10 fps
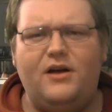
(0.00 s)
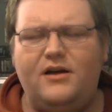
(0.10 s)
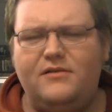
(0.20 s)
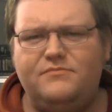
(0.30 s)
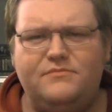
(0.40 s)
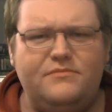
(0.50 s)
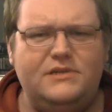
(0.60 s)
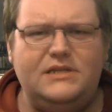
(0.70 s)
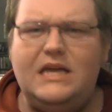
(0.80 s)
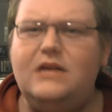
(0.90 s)
uh,
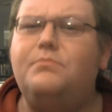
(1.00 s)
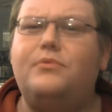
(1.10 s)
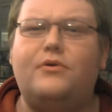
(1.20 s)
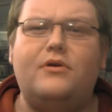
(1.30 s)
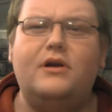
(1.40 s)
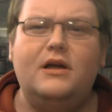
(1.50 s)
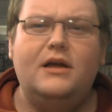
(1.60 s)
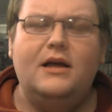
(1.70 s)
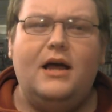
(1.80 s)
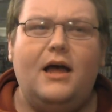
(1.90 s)
deeper.
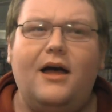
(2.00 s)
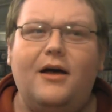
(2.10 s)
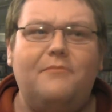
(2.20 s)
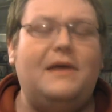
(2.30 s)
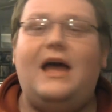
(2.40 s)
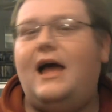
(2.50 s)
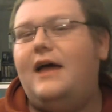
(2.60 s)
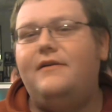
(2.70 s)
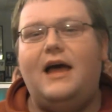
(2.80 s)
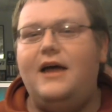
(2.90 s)
Um,
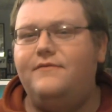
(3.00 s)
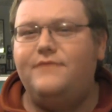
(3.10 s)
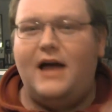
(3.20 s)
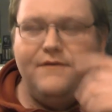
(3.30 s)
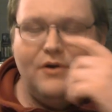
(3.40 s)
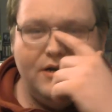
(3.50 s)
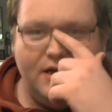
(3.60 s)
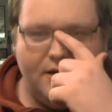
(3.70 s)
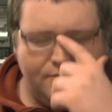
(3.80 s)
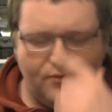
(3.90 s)
I, I, have, I have no
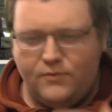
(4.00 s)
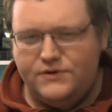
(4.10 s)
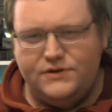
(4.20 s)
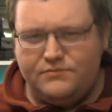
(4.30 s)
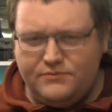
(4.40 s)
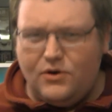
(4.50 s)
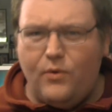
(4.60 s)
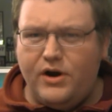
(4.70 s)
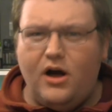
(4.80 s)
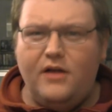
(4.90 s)
idea what was
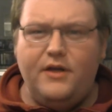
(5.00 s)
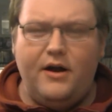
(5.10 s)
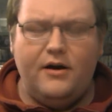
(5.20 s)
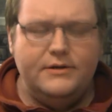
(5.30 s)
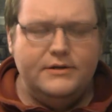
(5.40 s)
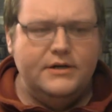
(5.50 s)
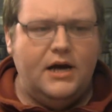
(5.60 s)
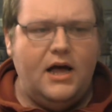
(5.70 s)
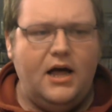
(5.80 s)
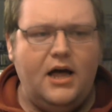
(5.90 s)
going on there.
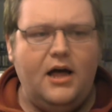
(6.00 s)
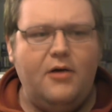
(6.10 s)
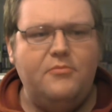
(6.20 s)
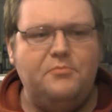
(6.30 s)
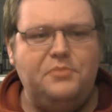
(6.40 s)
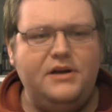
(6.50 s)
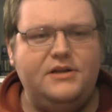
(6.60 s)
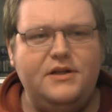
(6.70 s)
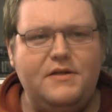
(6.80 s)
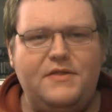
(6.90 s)
Um, but
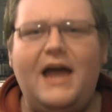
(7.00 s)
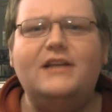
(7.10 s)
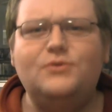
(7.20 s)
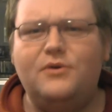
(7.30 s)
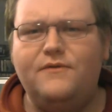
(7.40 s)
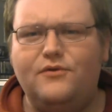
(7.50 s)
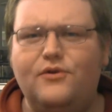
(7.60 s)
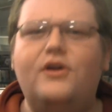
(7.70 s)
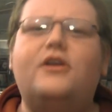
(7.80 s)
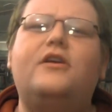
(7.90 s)
that sort of
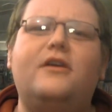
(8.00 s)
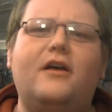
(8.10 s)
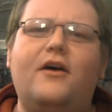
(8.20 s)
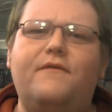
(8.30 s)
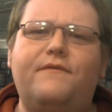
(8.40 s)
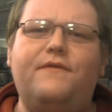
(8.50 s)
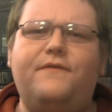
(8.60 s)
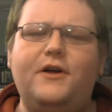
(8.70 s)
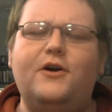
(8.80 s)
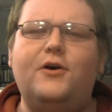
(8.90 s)
look of the
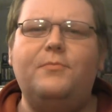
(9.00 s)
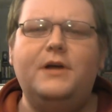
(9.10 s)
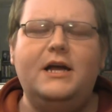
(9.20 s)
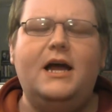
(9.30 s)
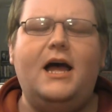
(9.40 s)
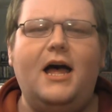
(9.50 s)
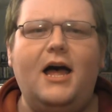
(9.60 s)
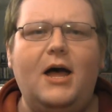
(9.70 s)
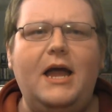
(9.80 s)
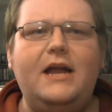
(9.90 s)
film,
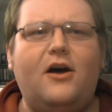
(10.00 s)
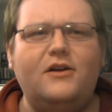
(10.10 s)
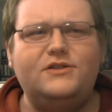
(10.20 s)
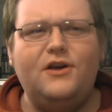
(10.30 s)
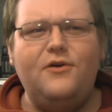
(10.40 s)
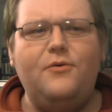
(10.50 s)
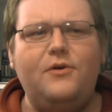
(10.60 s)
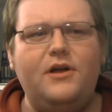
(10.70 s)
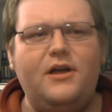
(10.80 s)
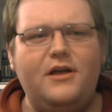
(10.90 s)
uh, and
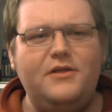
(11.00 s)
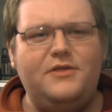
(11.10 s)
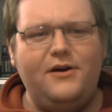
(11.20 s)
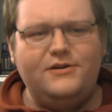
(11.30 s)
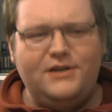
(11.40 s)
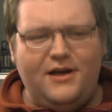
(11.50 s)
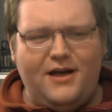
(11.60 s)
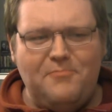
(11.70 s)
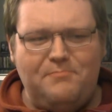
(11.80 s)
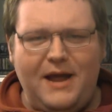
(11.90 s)
also there's
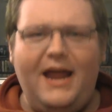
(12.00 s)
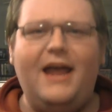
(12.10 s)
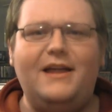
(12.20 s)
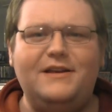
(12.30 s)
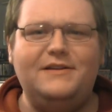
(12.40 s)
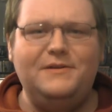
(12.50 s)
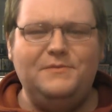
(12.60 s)
a band